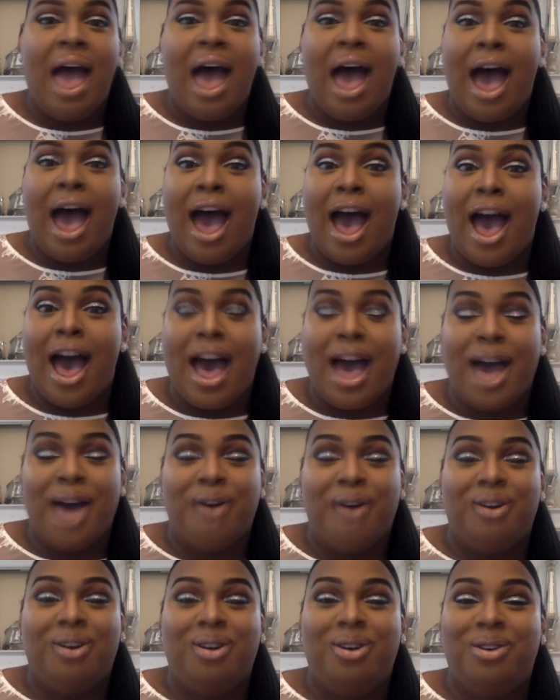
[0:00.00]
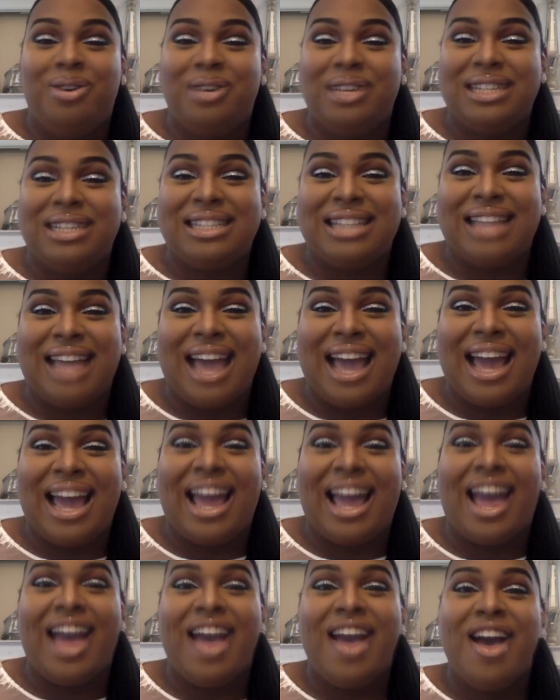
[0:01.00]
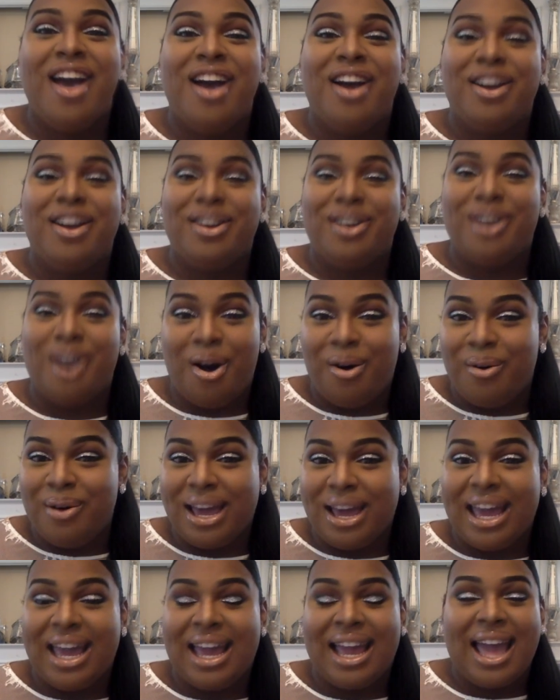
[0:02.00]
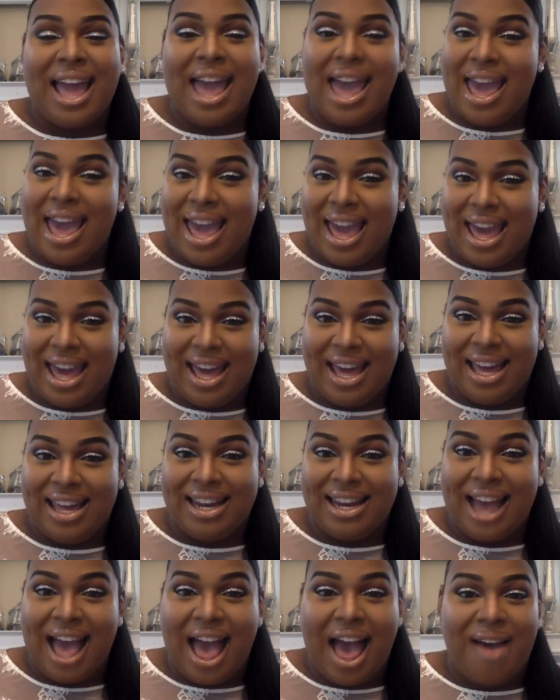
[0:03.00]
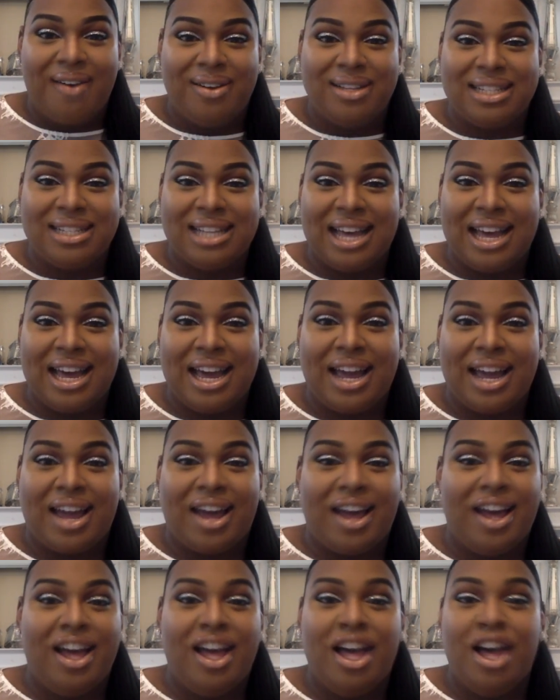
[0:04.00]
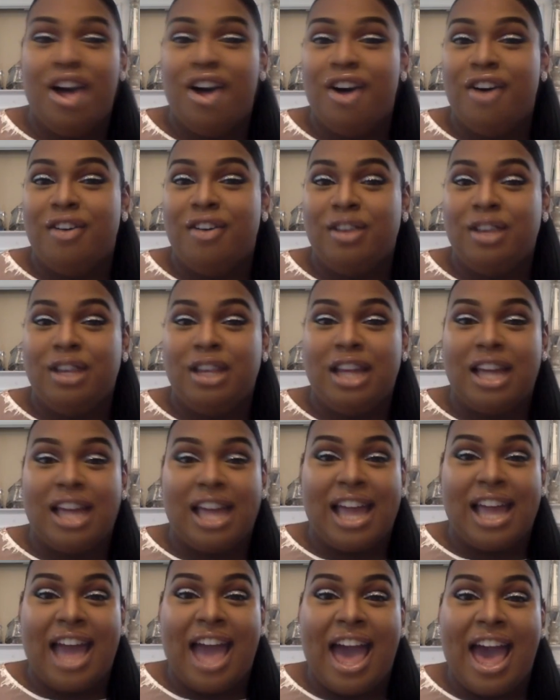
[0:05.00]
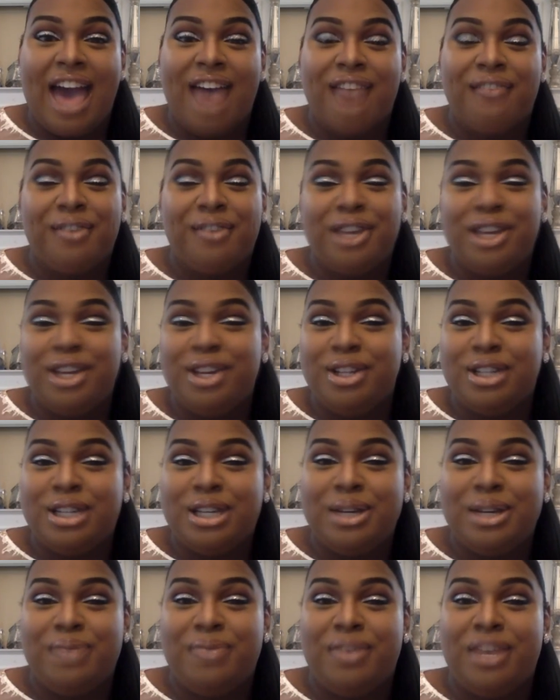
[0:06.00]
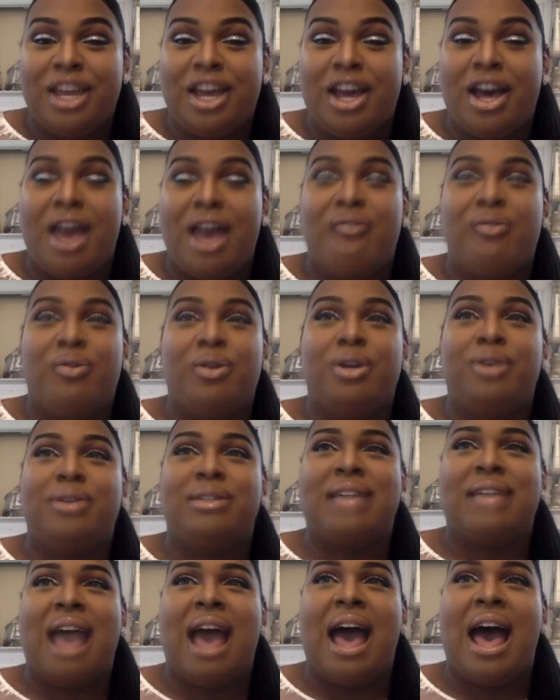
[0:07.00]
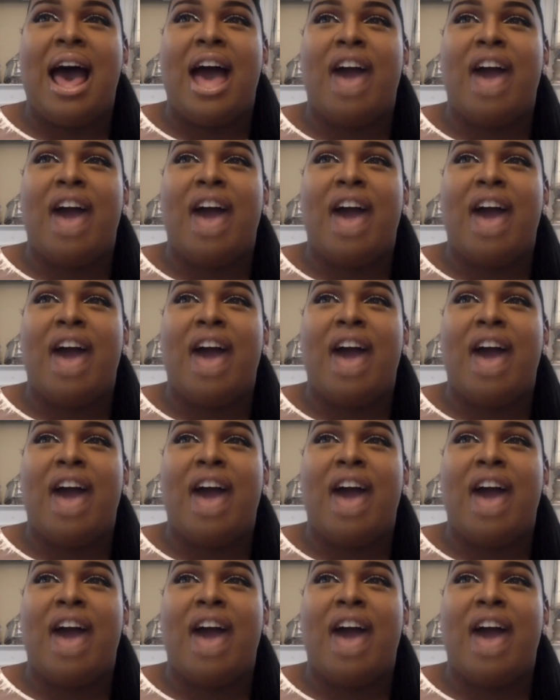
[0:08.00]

I was like going in. I was like looking at every YouTube video, everyone who was hot.